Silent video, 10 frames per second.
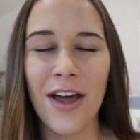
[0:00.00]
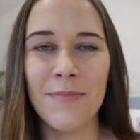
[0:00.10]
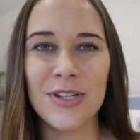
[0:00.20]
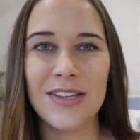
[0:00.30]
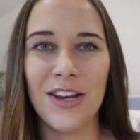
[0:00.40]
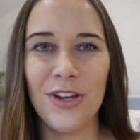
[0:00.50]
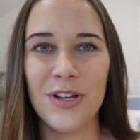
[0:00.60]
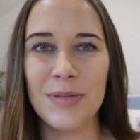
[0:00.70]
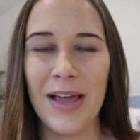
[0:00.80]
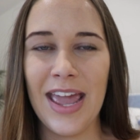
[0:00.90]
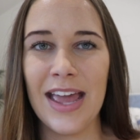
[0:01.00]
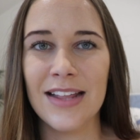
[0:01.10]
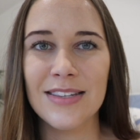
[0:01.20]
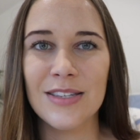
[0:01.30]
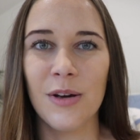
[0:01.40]
I'm just going to use my
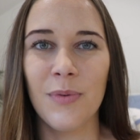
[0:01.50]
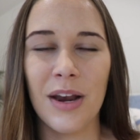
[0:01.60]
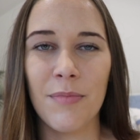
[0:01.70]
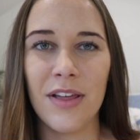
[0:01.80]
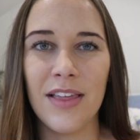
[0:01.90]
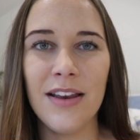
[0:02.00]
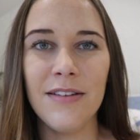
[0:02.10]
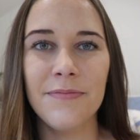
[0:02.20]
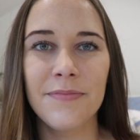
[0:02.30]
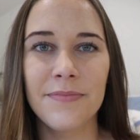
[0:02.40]
hands. So we're going to breathe in.